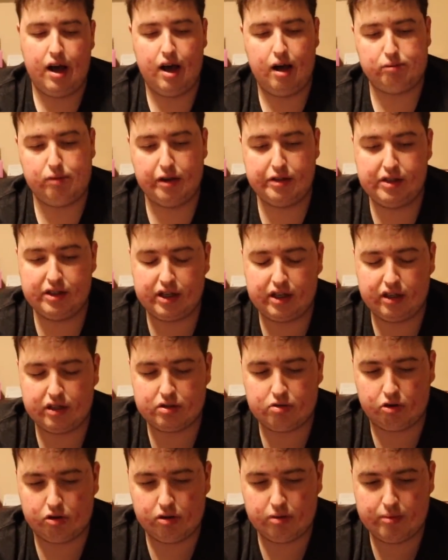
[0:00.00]
I think in
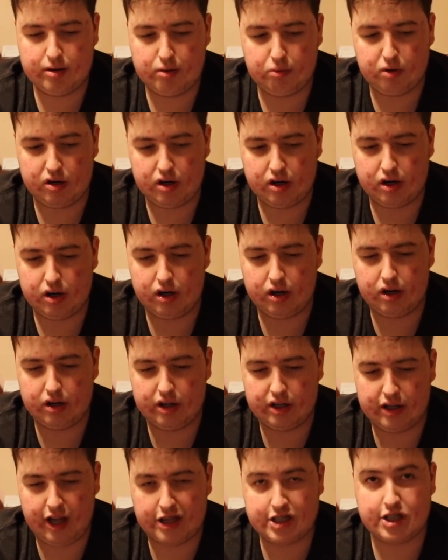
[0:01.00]
a tournament where
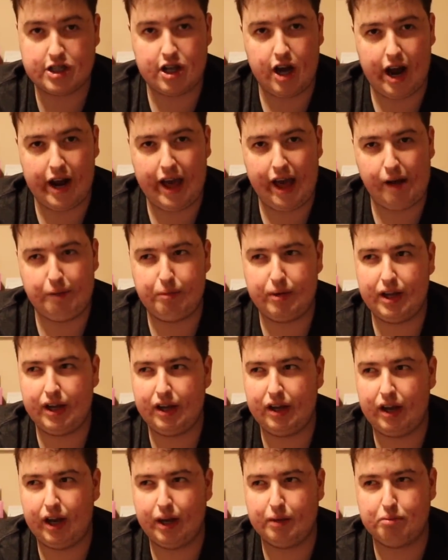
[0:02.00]
that's not
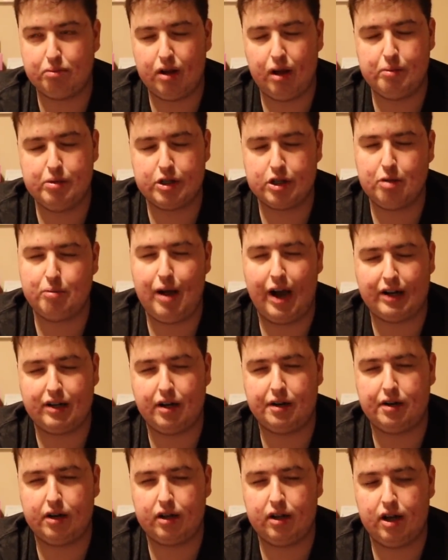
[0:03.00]
happening, I'd probably just go back
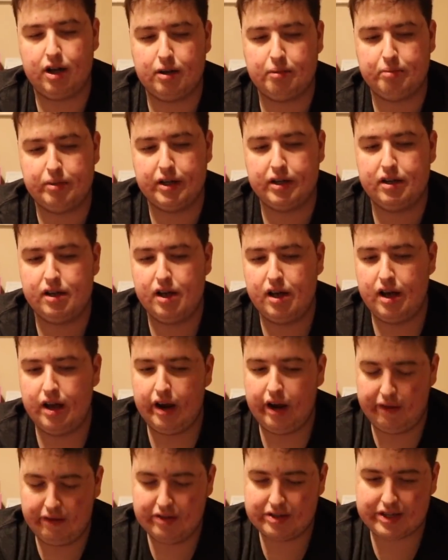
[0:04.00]
to Underclock, but
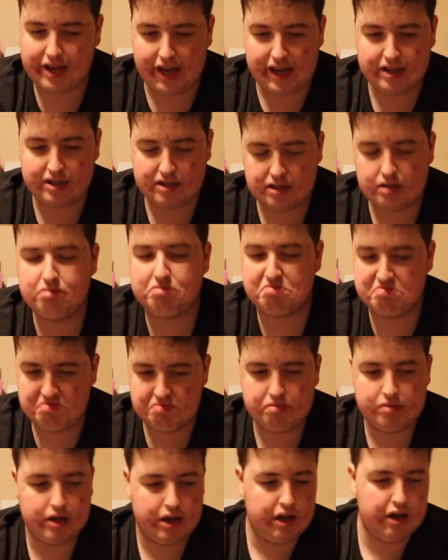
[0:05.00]
in this case,
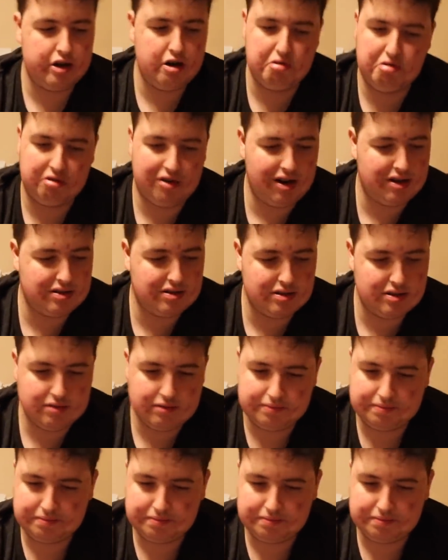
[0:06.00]
no regrets.